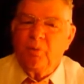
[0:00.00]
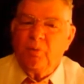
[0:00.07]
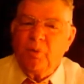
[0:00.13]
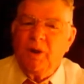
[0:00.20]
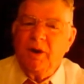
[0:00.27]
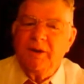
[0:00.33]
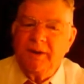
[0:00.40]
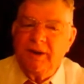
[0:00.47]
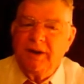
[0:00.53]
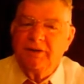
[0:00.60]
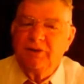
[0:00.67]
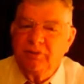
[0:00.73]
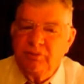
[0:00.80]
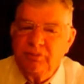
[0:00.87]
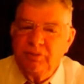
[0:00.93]
What are
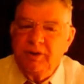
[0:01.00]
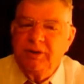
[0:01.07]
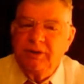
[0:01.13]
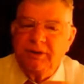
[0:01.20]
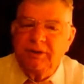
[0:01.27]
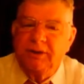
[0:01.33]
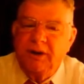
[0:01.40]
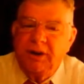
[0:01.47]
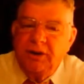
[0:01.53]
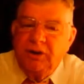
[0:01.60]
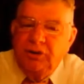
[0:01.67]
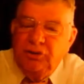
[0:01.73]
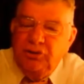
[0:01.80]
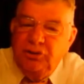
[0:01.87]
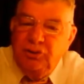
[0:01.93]
you reading?
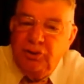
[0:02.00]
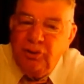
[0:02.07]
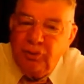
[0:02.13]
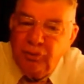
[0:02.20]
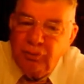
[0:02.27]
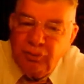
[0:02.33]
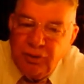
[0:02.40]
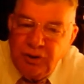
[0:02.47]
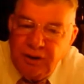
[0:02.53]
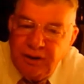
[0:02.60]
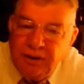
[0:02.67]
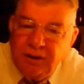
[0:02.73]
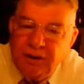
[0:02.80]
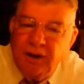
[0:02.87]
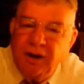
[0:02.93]
You're
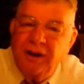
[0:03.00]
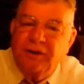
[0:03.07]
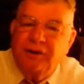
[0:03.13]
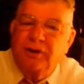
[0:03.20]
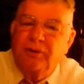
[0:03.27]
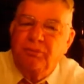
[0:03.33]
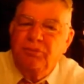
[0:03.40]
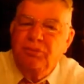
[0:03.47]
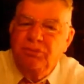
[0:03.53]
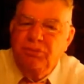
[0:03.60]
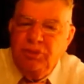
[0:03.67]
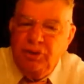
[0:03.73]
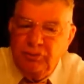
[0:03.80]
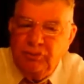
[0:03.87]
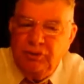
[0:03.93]
reading
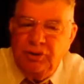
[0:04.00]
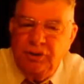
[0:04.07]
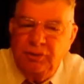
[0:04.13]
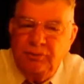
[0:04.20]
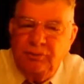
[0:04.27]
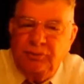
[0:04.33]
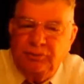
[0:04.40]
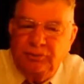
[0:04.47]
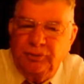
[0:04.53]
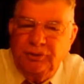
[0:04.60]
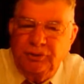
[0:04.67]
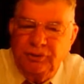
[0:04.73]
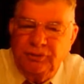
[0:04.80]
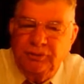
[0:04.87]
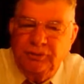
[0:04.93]
communion
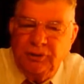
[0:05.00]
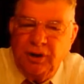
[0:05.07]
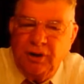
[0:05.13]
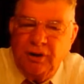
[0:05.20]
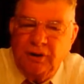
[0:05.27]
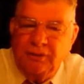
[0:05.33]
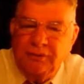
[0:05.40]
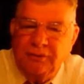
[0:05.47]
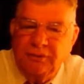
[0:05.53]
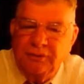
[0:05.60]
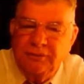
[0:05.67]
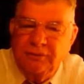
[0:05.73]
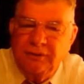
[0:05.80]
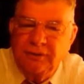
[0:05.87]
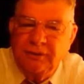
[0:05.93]
between you and God.
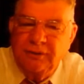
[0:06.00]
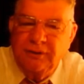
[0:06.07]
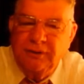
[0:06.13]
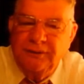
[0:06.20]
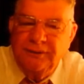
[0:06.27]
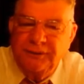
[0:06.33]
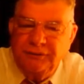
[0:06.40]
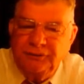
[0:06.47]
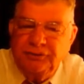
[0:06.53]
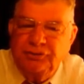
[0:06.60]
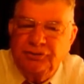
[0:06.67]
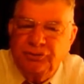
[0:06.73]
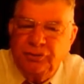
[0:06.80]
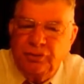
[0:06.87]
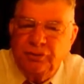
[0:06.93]
This
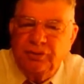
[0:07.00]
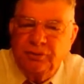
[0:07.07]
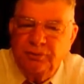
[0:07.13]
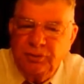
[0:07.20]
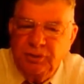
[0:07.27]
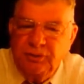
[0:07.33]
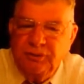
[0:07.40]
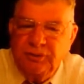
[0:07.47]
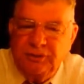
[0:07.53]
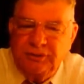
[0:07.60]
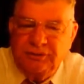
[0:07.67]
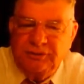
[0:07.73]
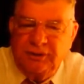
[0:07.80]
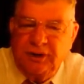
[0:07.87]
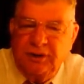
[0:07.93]
is your
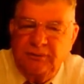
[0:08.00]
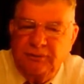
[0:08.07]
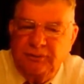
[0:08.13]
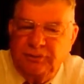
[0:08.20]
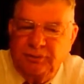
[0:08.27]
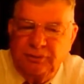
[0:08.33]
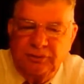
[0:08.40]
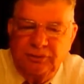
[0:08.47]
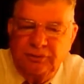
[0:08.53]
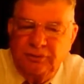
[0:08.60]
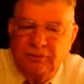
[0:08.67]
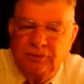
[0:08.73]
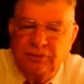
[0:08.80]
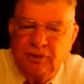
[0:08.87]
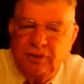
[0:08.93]
communion time between
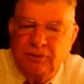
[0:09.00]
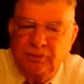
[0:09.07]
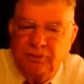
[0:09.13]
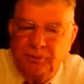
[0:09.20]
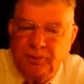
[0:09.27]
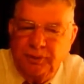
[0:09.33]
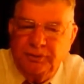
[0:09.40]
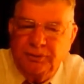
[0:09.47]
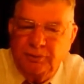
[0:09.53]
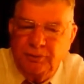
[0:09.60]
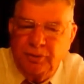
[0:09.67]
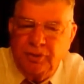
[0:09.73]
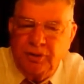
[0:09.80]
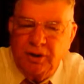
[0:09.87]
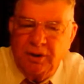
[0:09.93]
you and God. You pick the
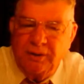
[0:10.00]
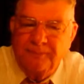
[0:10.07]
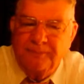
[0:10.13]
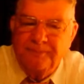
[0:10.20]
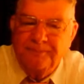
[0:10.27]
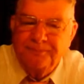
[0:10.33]
book up